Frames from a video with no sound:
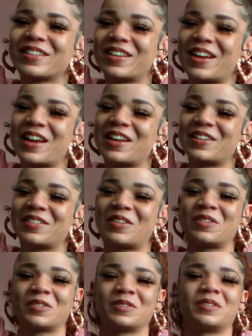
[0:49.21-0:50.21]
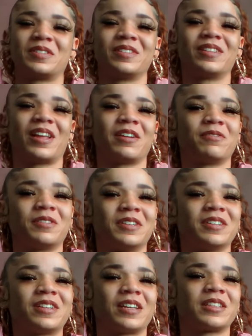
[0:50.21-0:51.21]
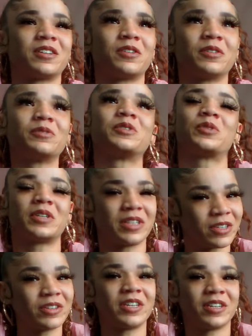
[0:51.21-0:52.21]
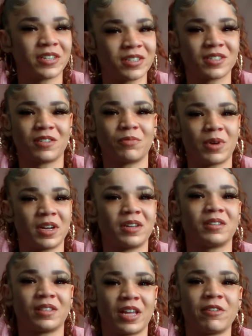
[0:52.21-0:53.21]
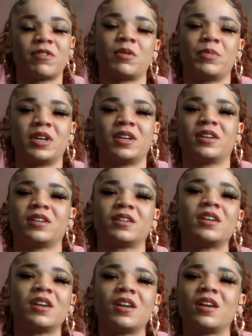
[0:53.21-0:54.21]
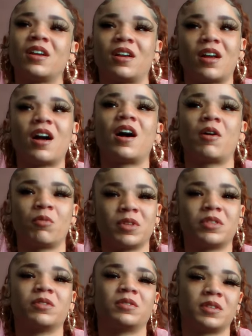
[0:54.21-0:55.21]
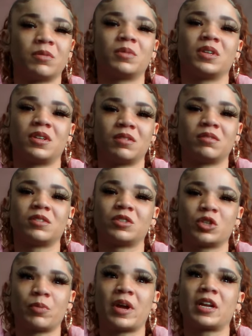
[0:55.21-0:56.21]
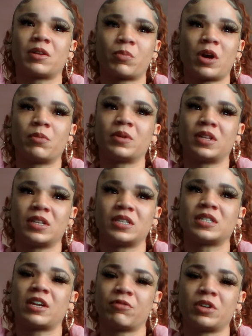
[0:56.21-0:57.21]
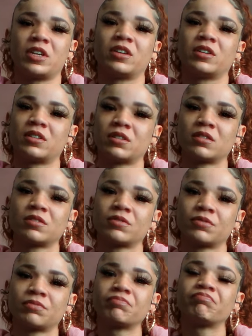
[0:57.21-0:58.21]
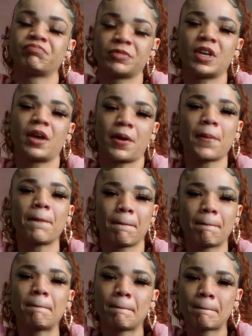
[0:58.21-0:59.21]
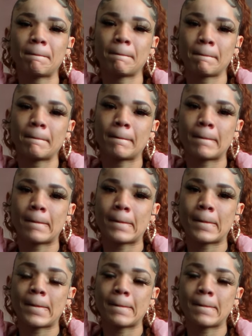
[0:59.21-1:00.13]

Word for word: I had a long life. With, like the whole 23 years of my life I've been here, I went through something traumatic probably at least every year. Really? Yeah for example?